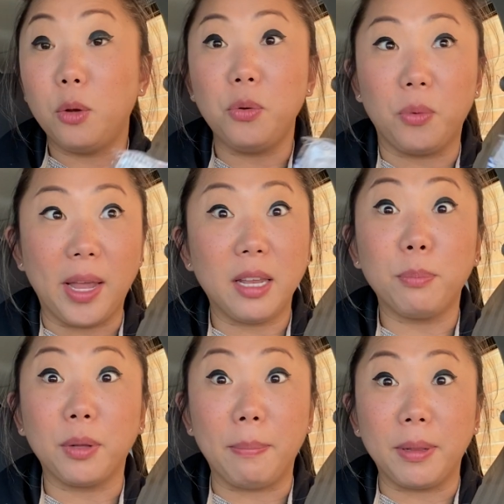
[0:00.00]
Ooh, I
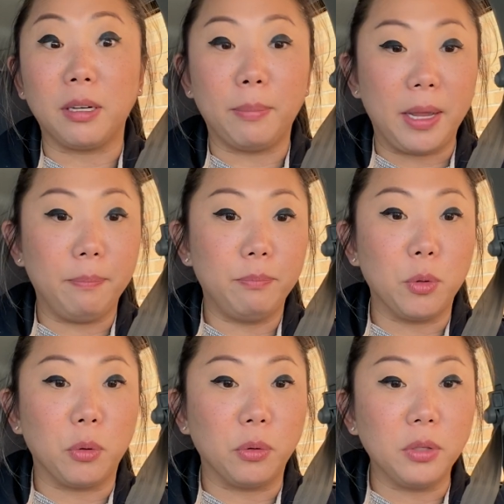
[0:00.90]
can pull up a little bit.
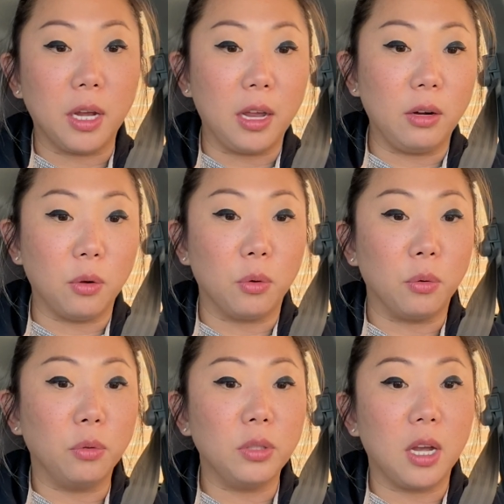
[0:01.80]
Hold on,
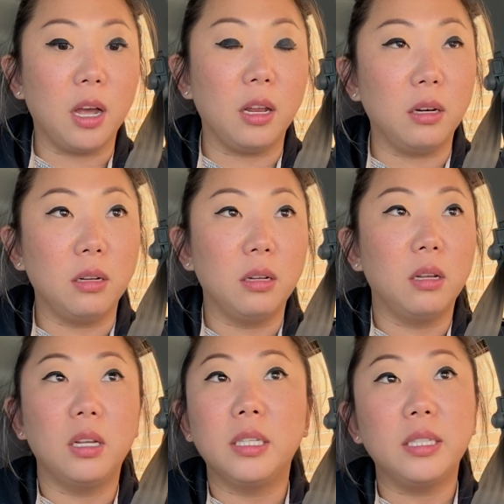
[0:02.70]
hold on.
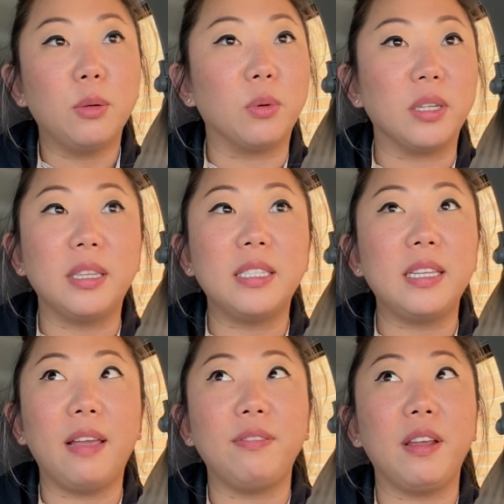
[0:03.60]
We're in the
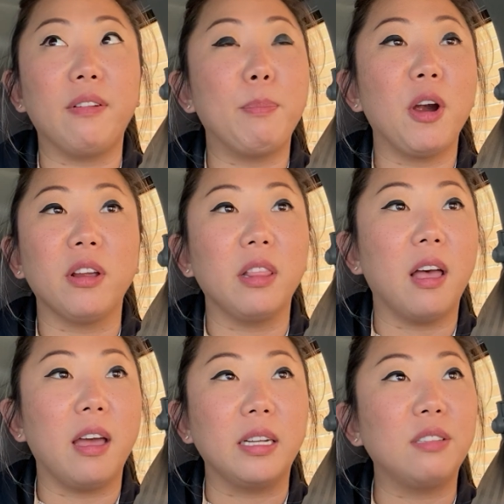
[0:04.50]
safety of a parking
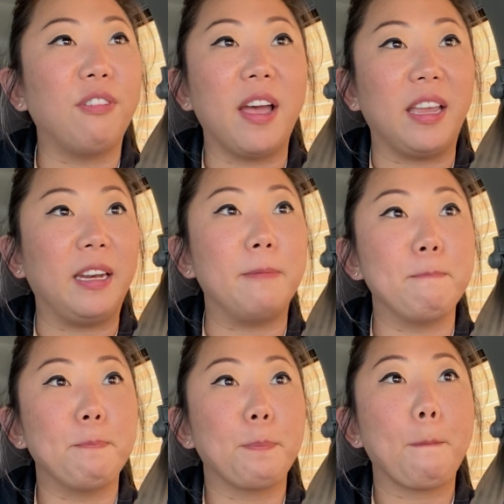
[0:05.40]
lot. It's fine.
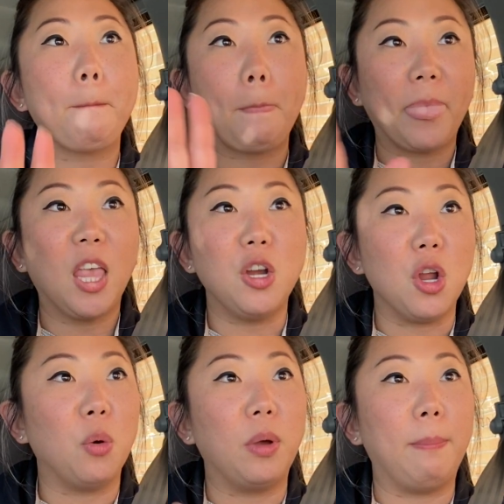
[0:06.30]

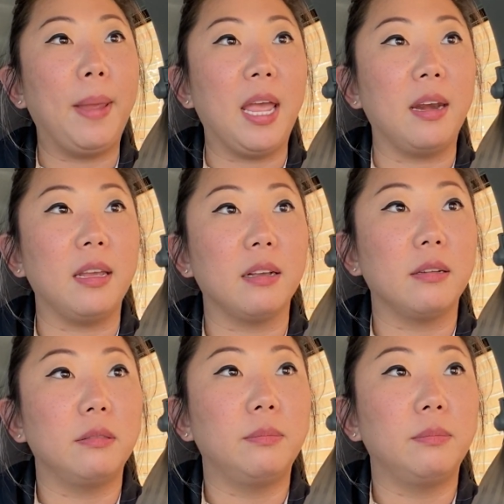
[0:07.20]
No one panic.